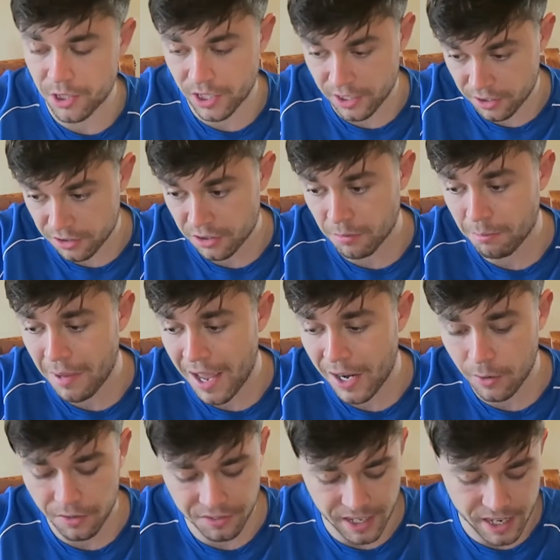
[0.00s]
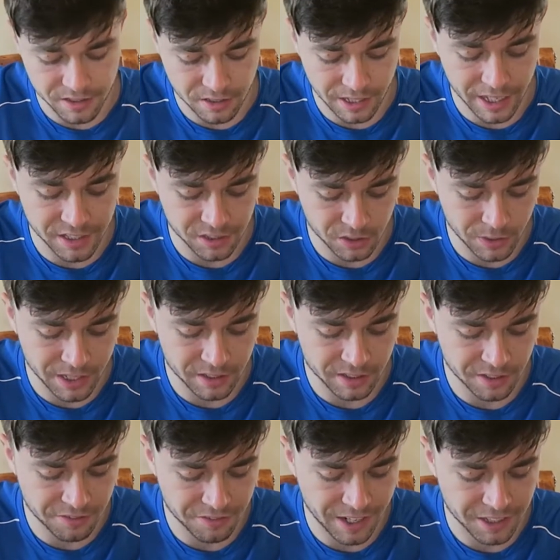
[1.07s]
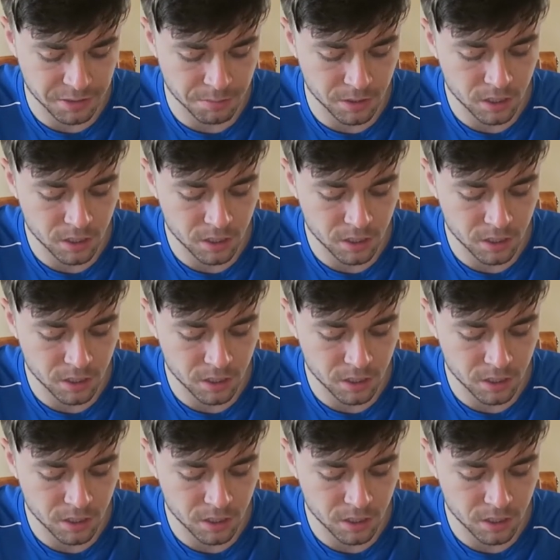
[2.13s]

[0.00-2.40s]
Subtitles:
option, and there's some mayo on there, so that is going to add in the fats,